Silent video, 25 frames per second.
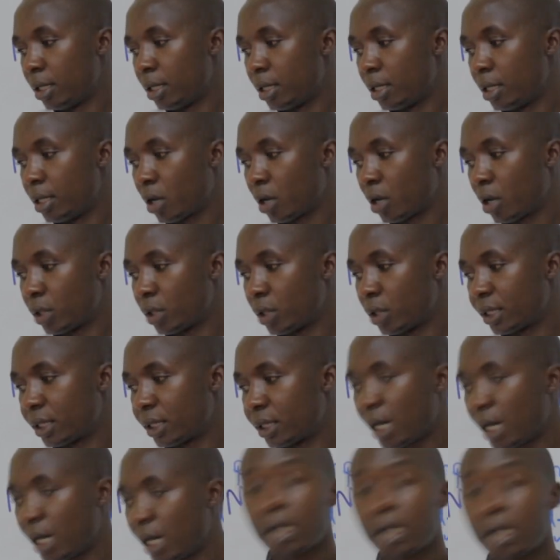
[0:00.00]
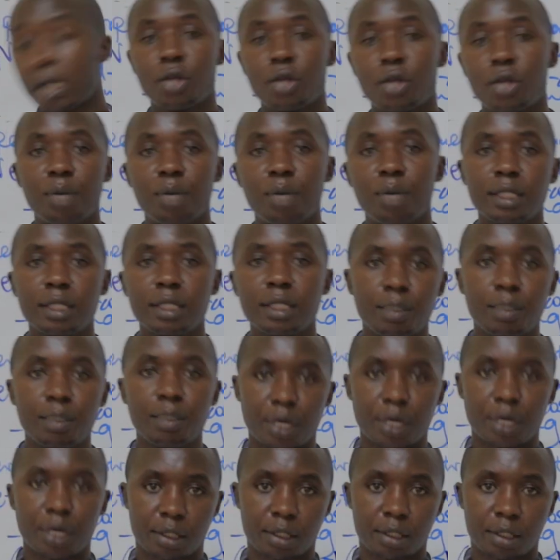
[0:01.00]
the cost and accumulated
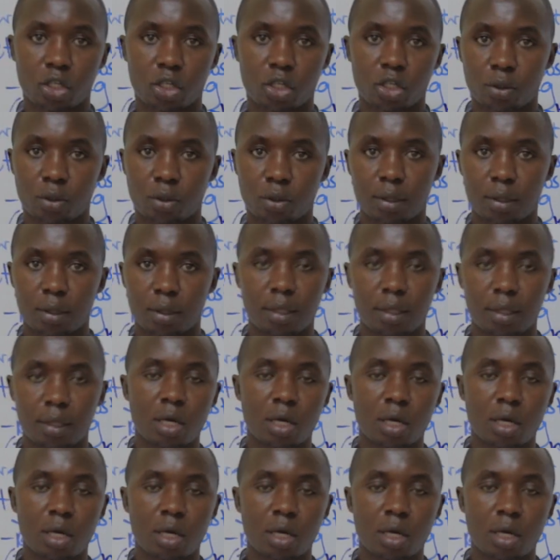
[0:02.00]
depreciation.